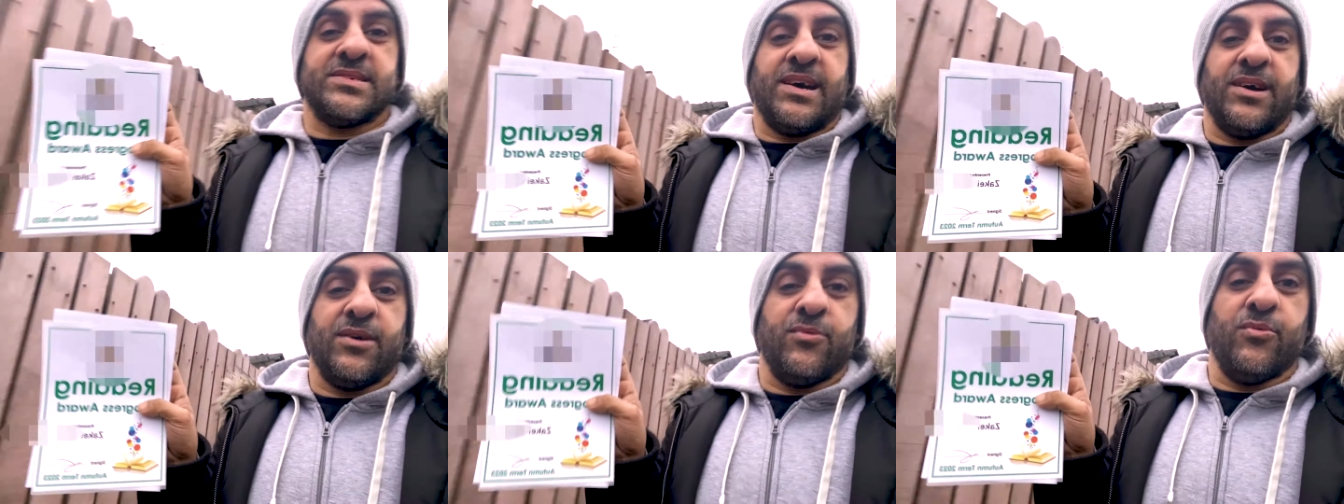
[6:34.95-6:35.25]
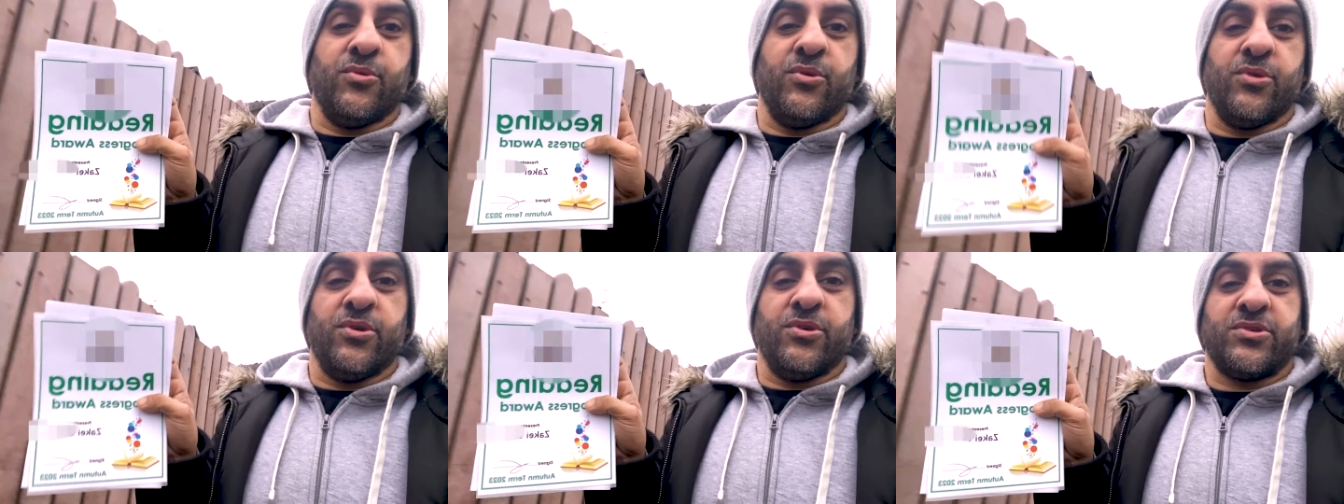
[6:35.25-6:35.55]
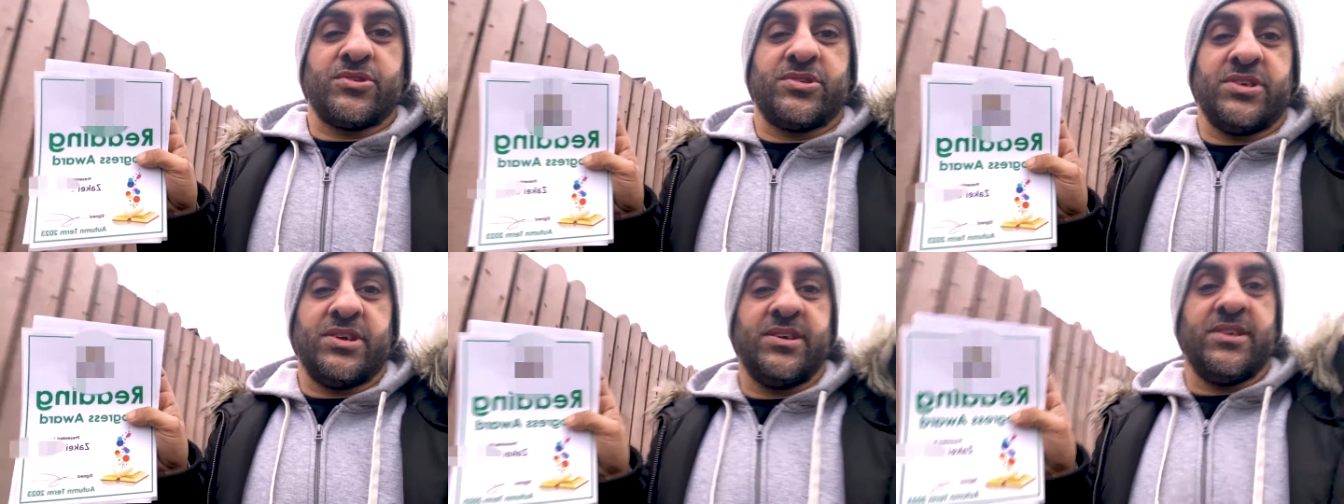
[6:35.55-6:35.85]
that
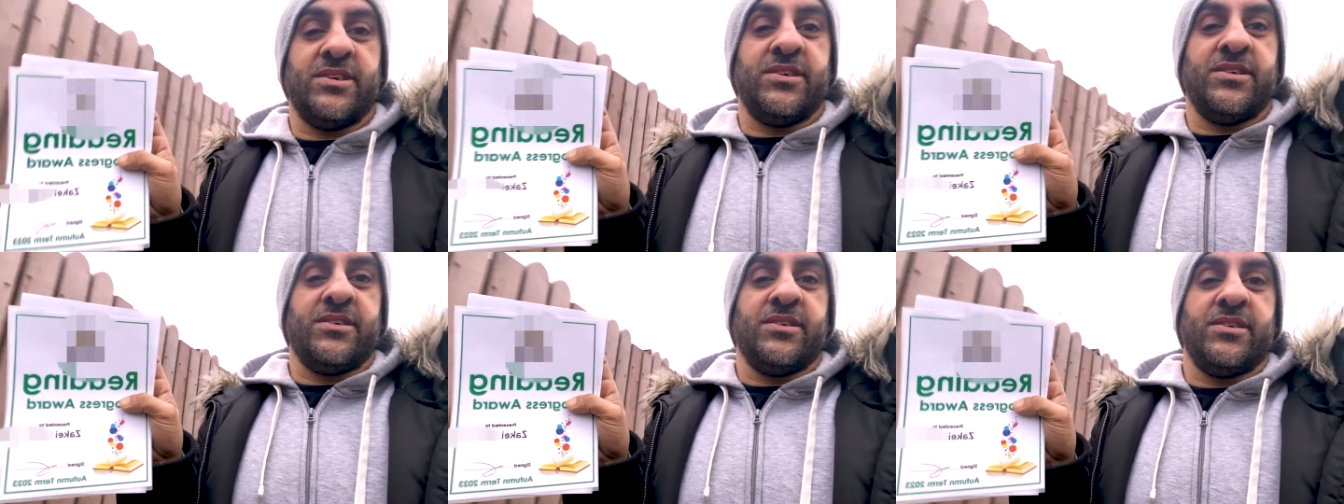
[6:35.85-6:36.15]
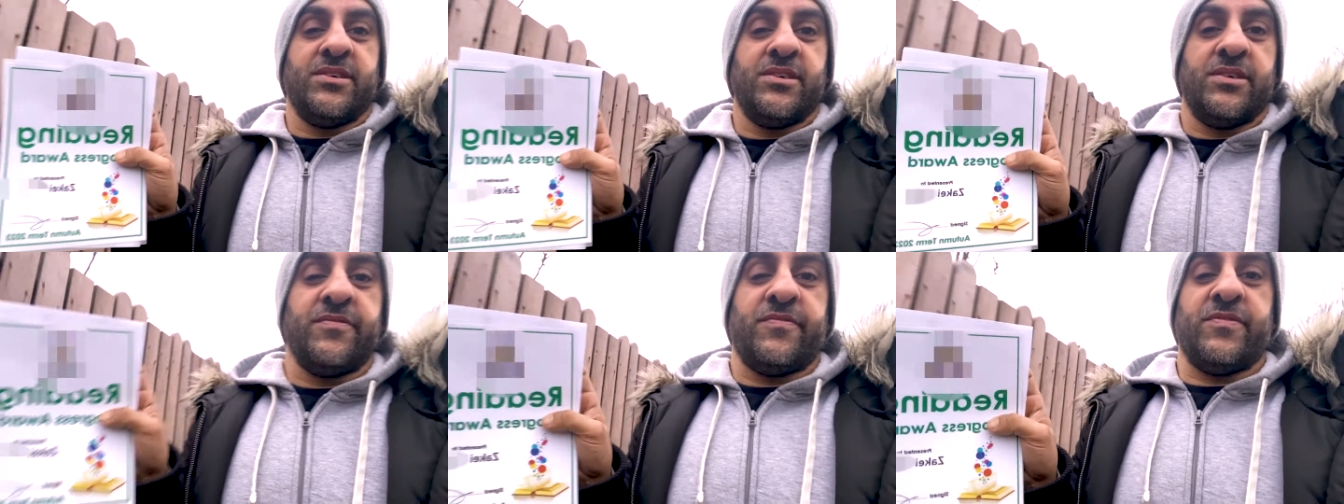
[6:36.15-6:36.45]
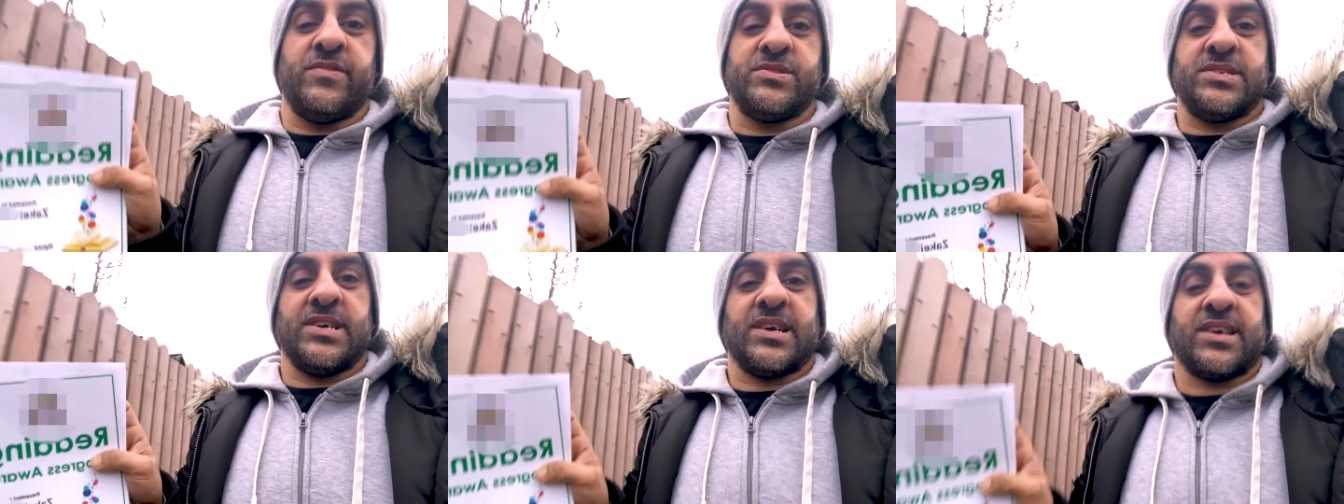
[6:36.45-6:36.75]
award
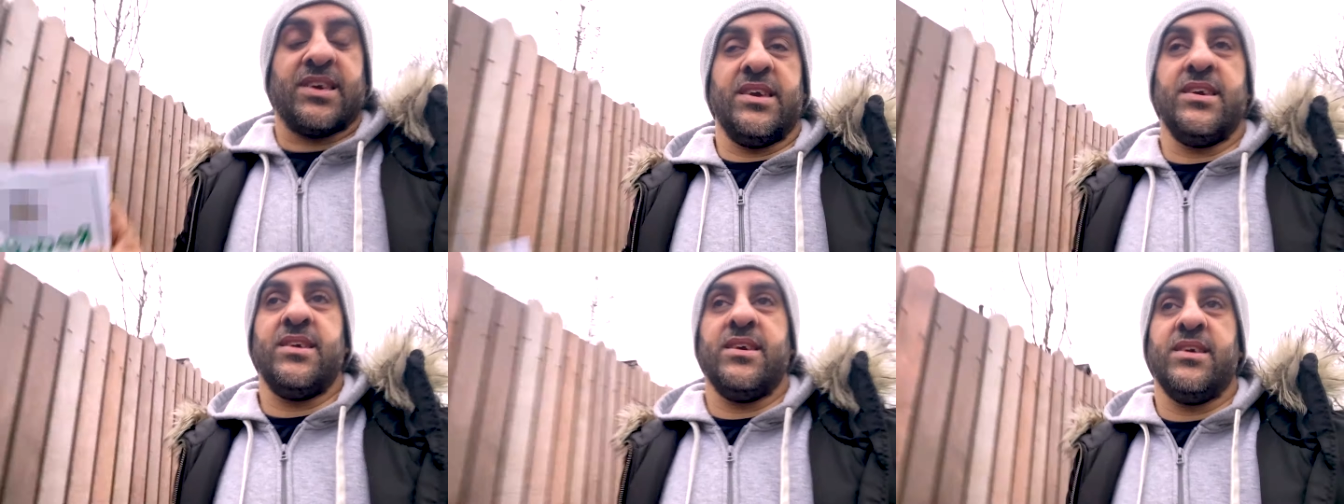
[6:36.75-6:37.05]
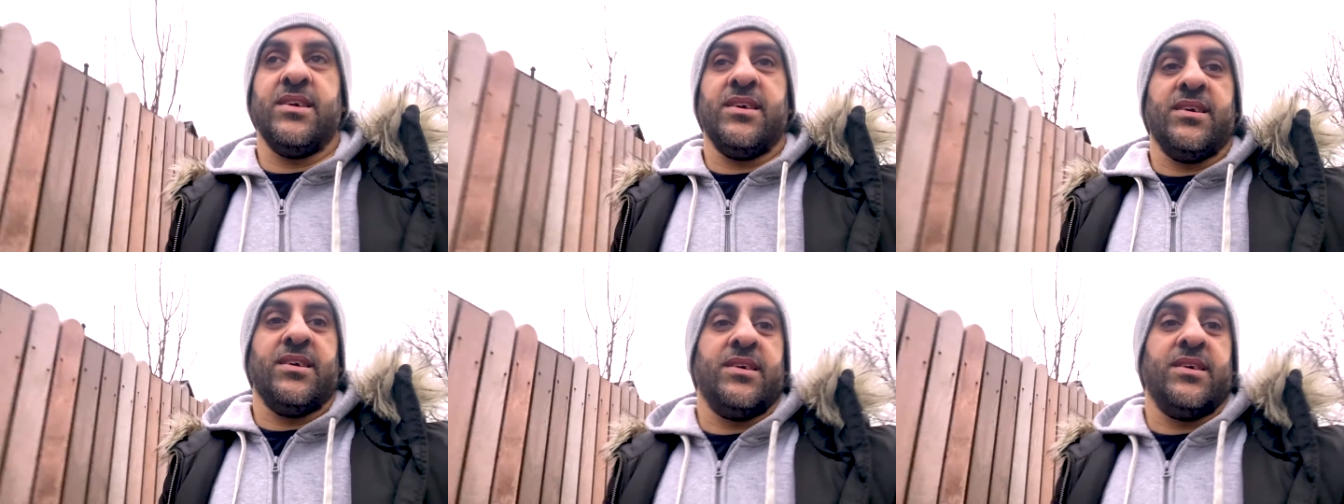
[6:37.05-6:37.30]
for Zakei